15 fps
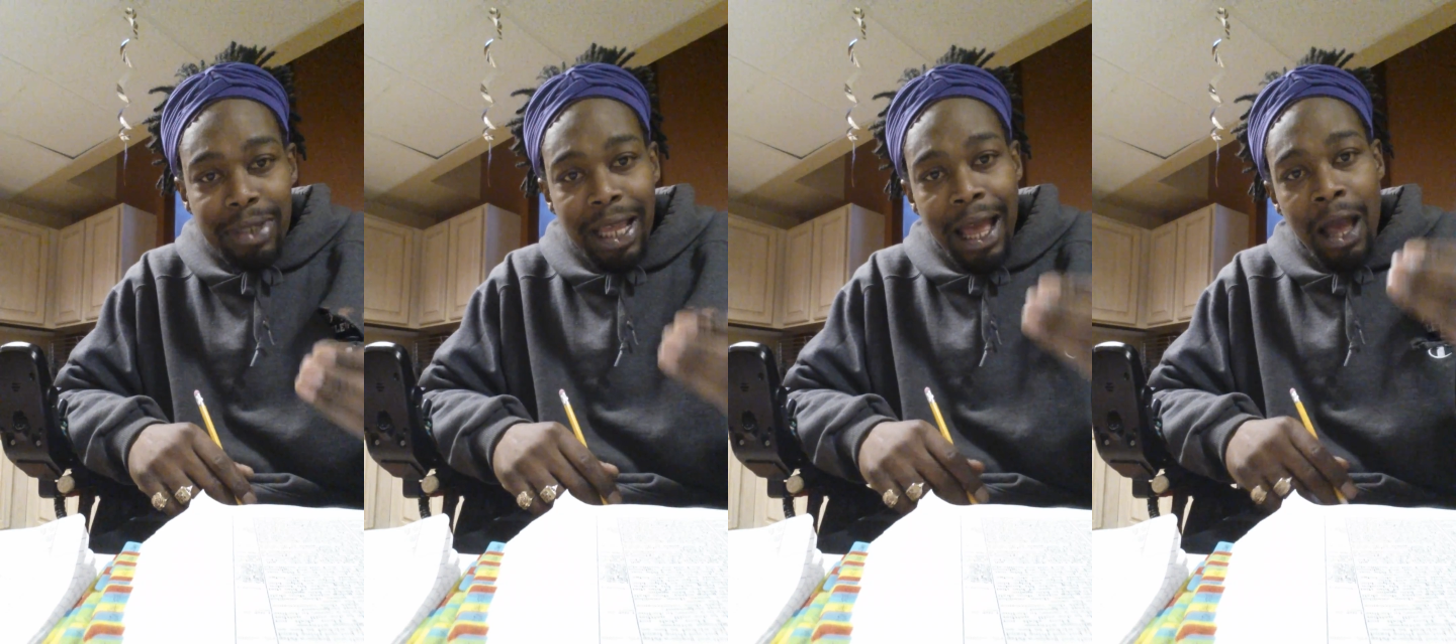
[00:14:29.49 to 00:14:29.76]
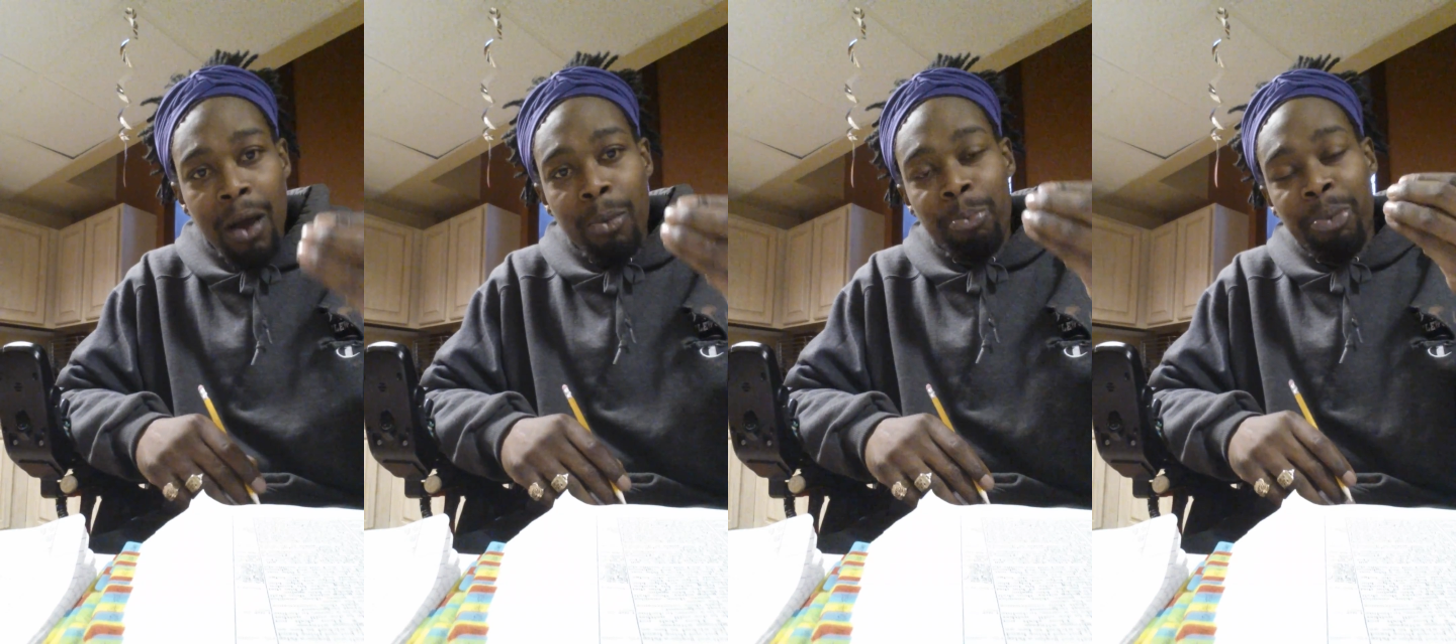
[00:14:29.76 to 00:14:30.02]

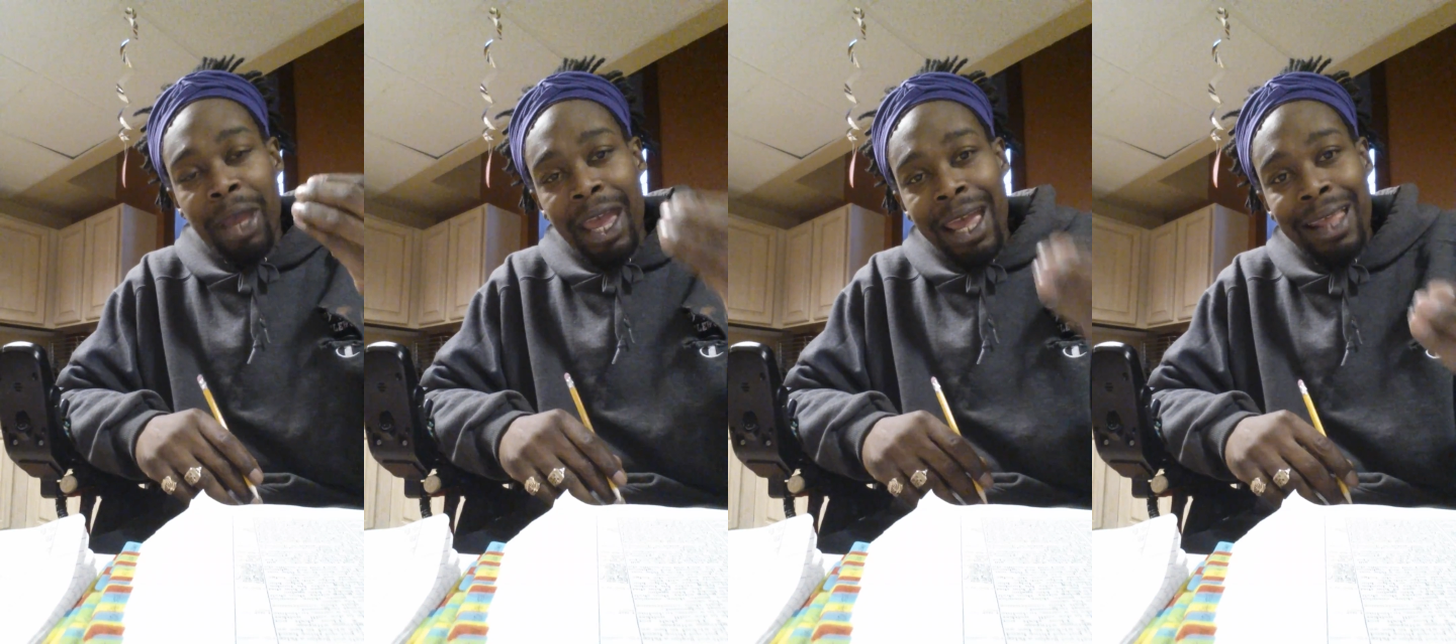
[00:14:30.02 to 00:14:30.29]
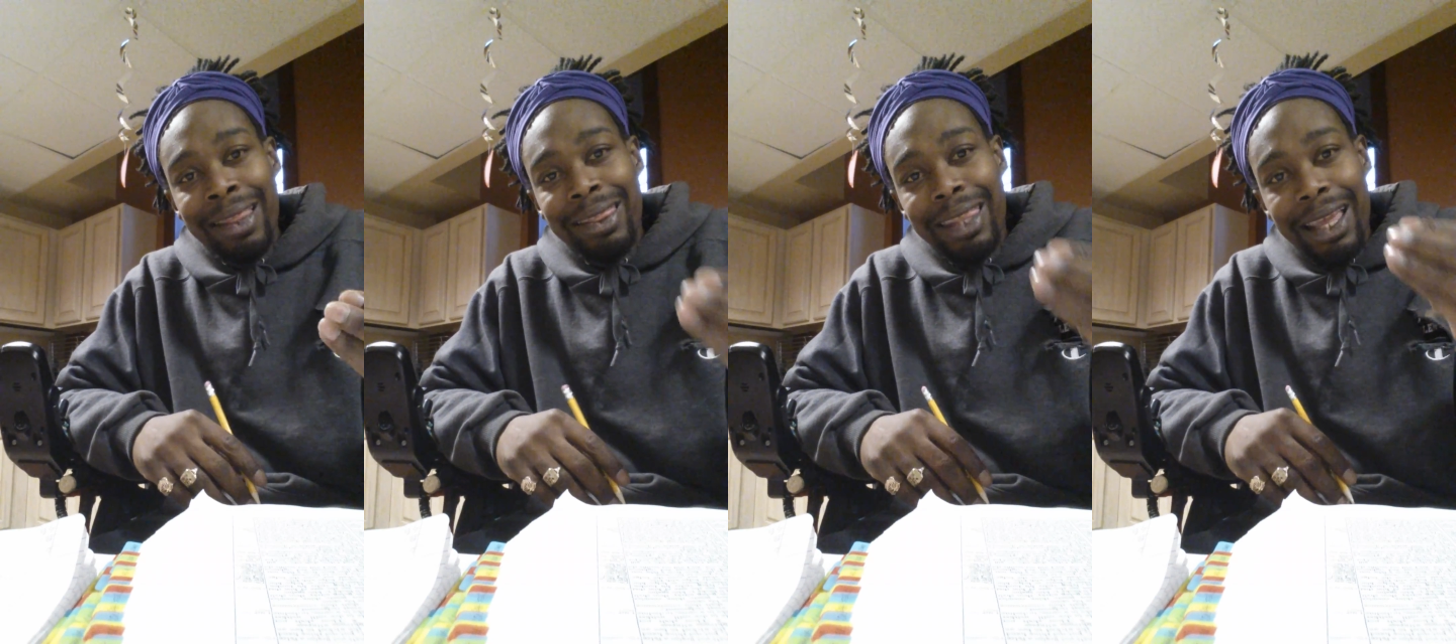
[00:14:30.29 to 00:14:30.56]
how
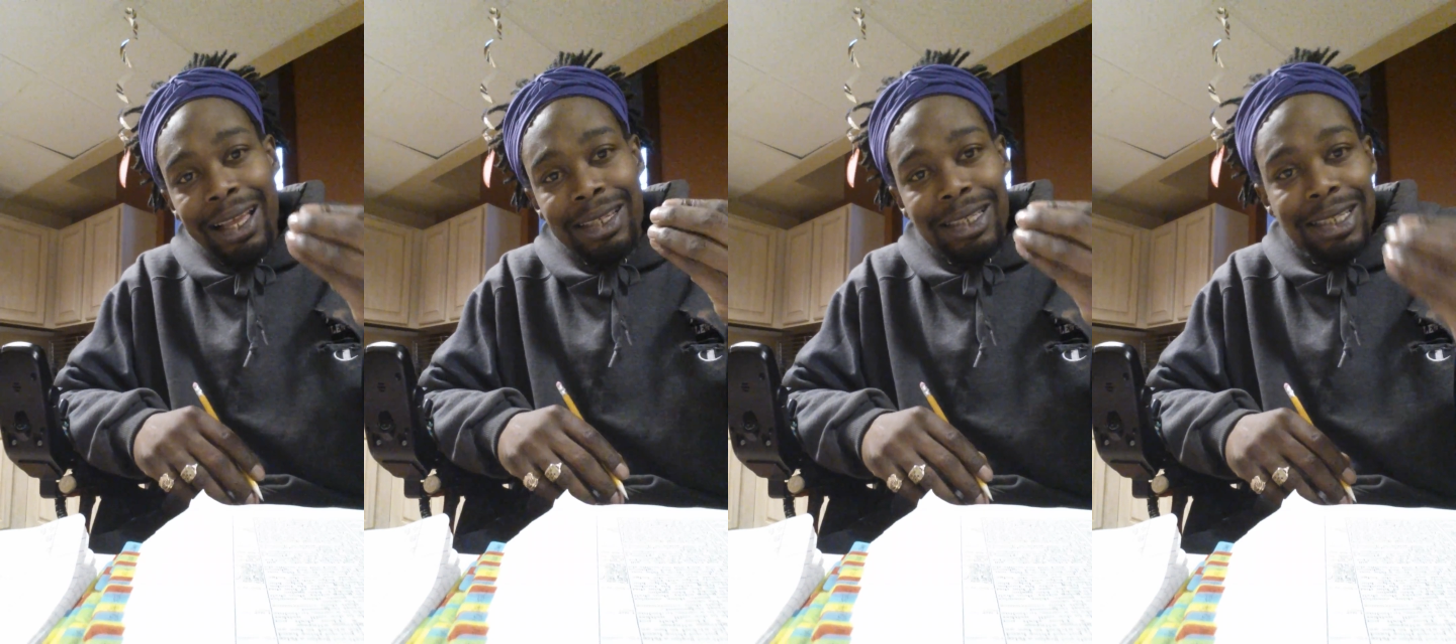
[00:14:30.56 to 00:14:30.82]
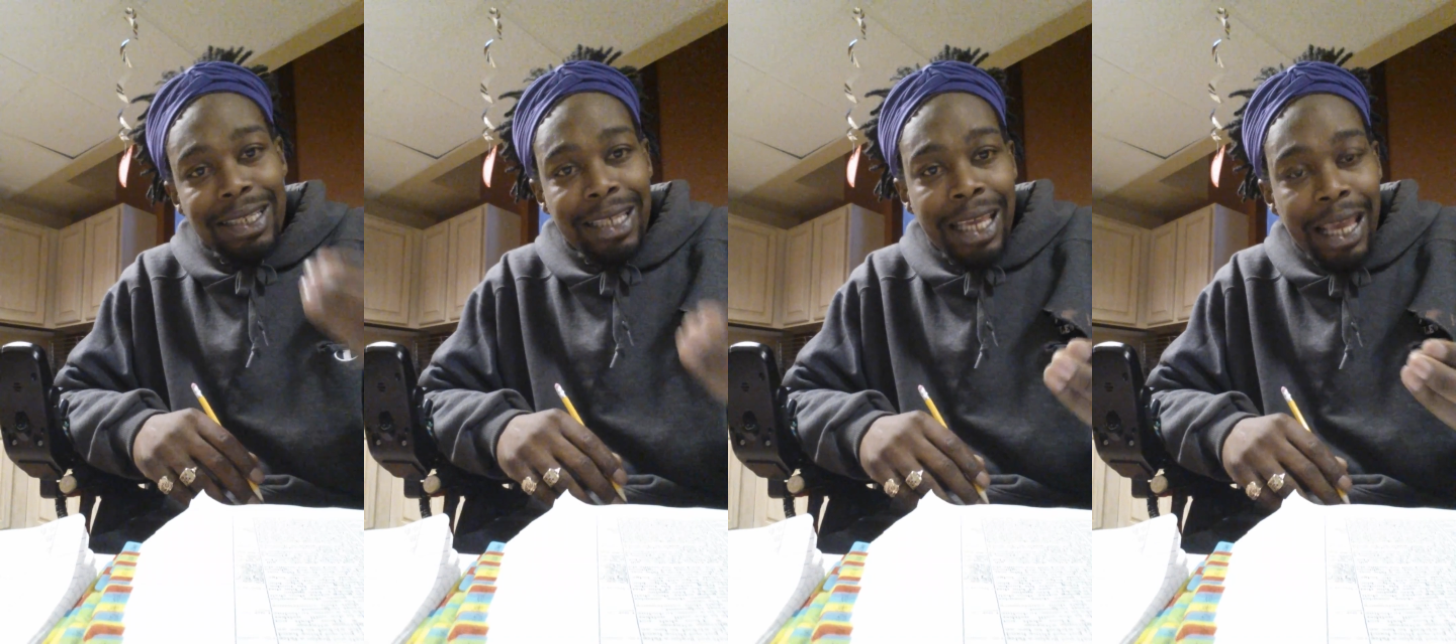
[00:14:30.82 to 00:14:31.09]
bad
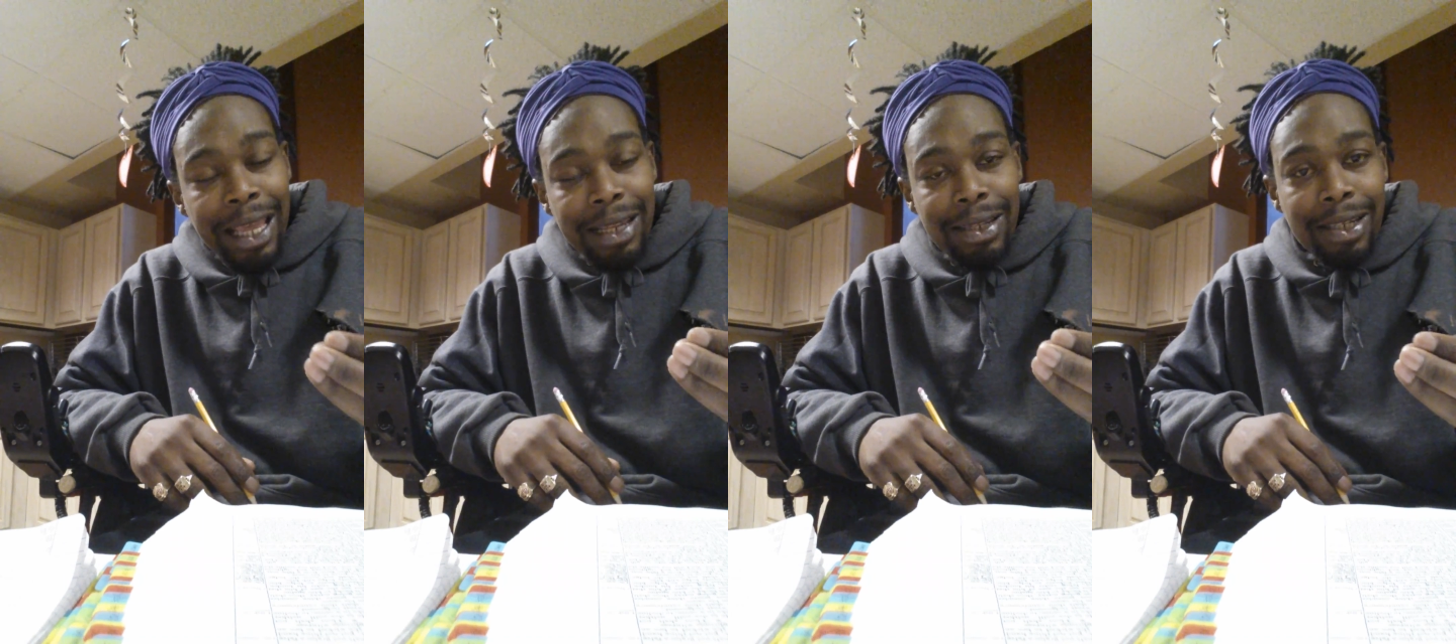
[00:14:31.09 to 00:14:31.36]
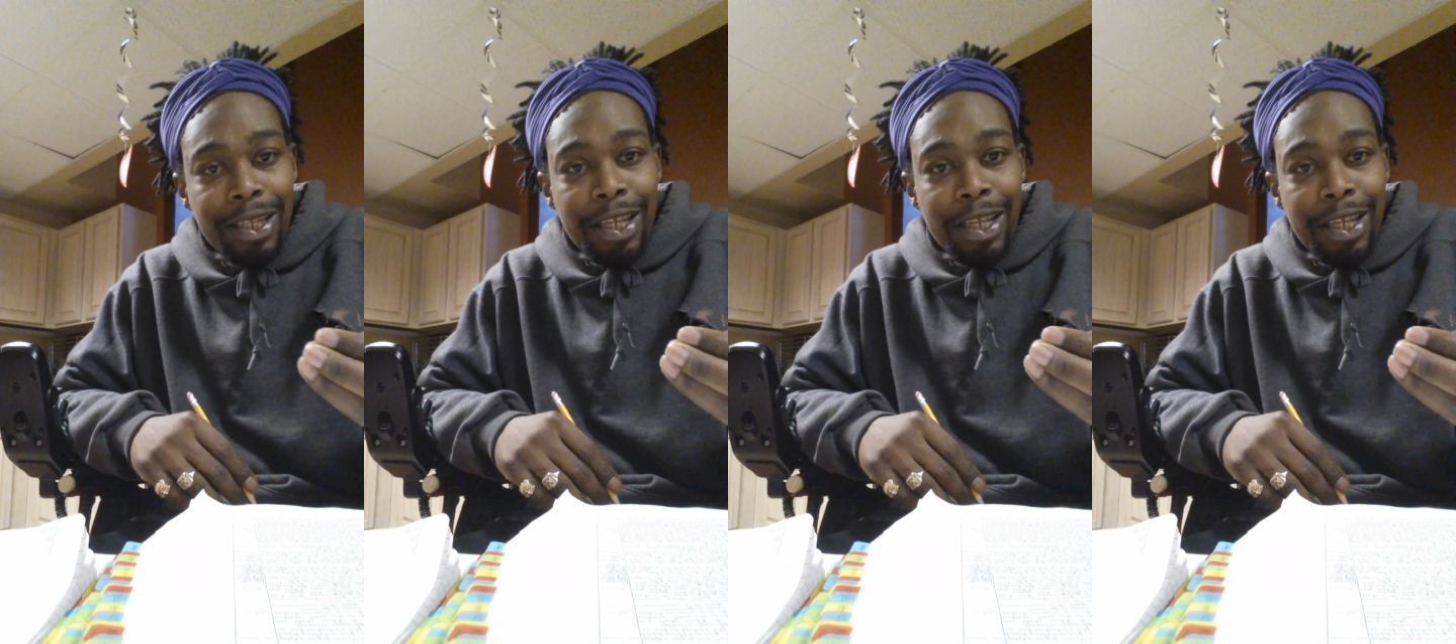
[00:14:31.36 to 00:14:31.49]
things get,